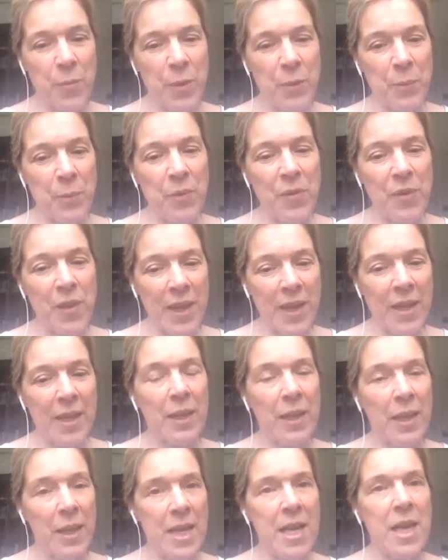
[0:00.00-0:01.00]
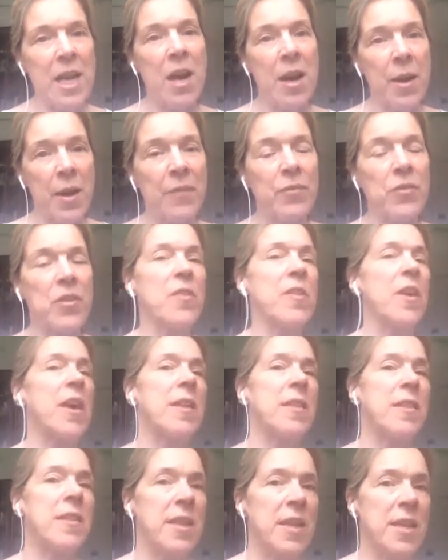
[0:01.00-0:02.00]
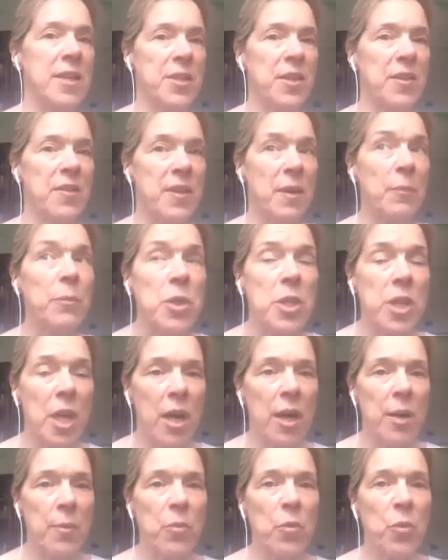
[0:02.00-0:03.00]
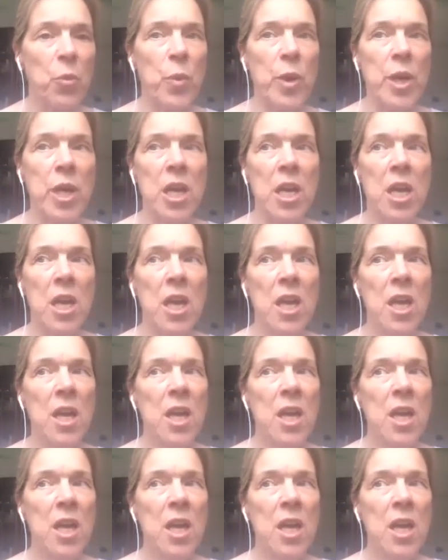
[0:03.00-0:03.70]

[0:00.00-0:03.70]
but particularly, I have to say, in theatre, sometimes we